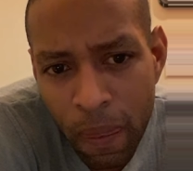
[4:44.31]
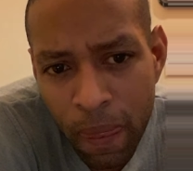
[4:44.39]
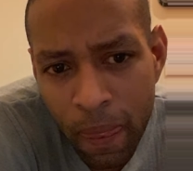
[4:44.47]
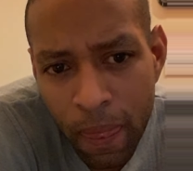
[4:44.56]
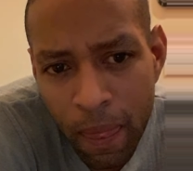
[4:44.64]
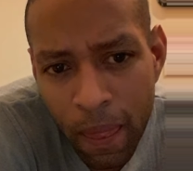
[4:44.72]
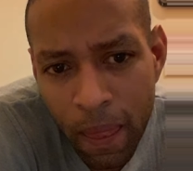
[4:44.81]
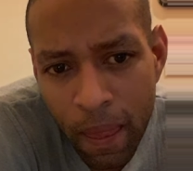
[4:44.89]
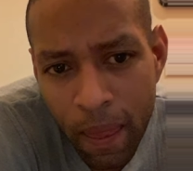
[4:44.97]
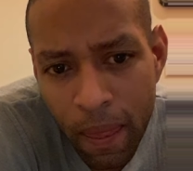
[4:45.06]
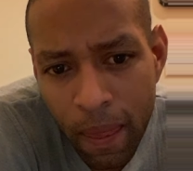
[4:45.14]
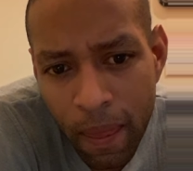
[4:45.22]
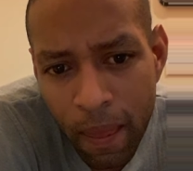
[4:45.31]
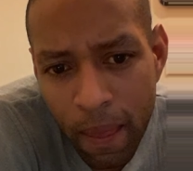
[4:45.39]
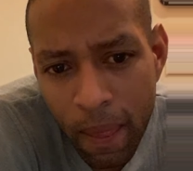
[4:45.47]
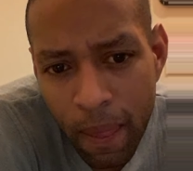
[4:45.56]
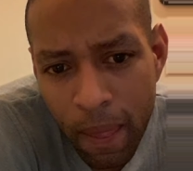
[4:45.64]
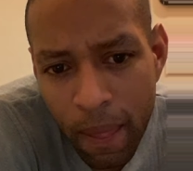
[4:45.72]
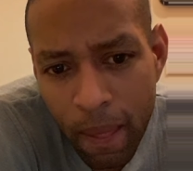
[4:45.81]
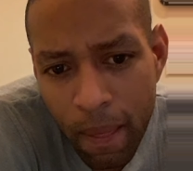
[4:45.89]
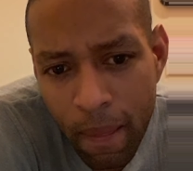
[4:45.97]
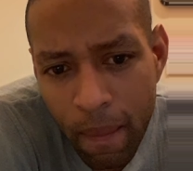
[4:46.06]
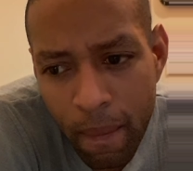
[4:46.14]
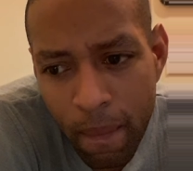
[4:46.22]

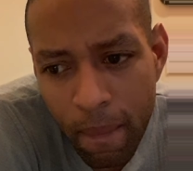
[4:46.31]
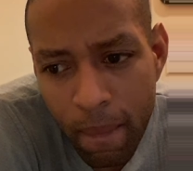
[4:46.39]
[no speech]